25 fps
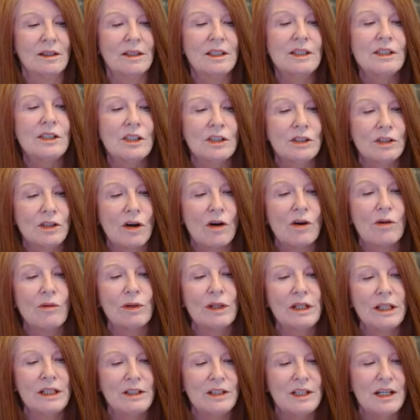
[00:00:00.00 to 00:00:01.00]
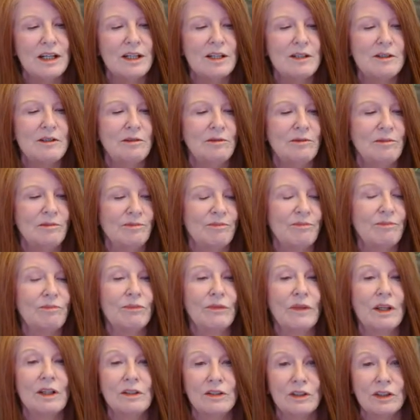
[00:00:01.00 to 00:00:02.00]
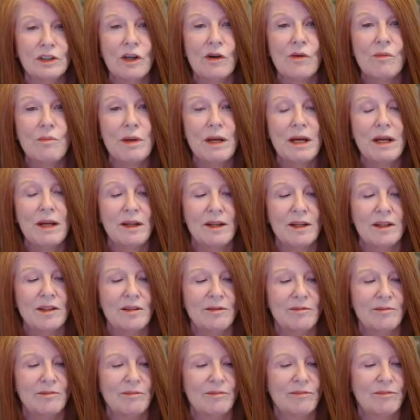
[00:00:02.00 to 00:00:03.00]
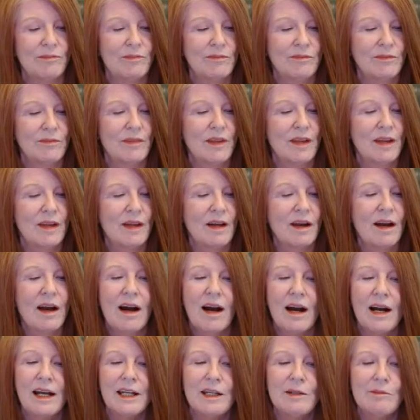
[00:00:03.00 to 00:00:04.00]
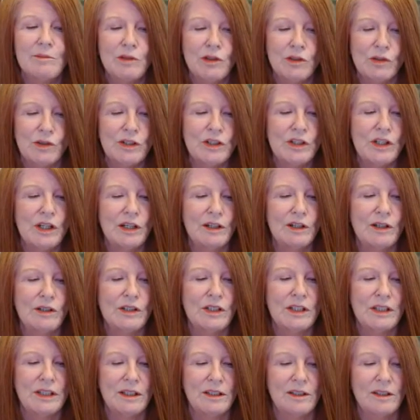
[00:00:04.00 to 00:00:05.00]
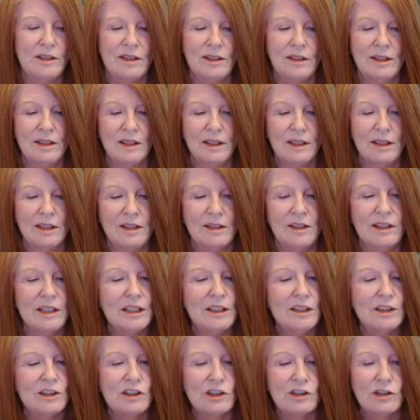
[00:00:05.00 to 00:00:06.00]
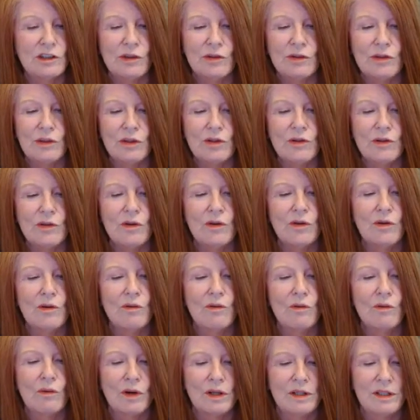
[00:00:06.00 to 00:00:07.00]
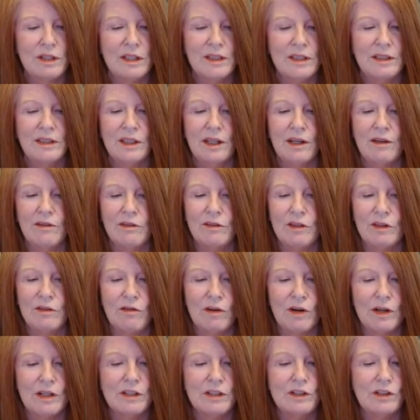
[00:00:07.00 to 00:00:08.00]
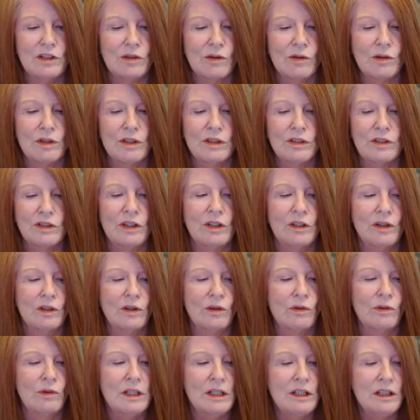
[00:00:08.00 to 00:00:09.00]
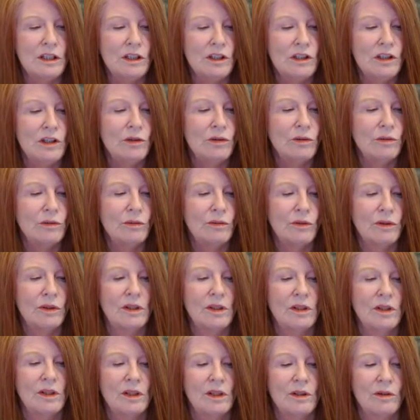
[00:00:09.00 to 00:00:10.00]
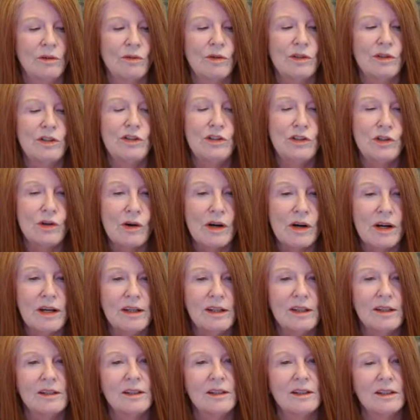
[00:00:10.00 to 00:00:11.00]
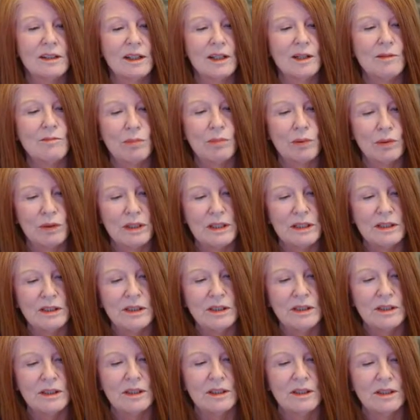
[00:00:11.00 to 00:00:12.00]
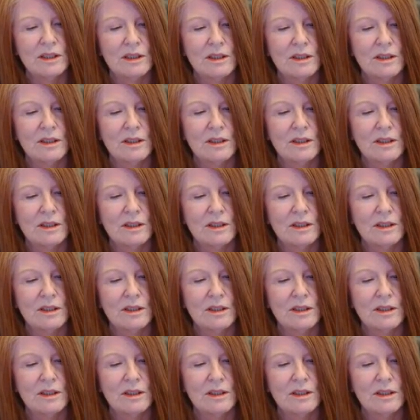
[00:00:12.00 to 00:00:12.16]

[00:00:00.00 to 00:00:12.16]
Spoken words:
This is already done, so be it. I am George Harrison, the external oneness of divine source, greeting you with joy and bliss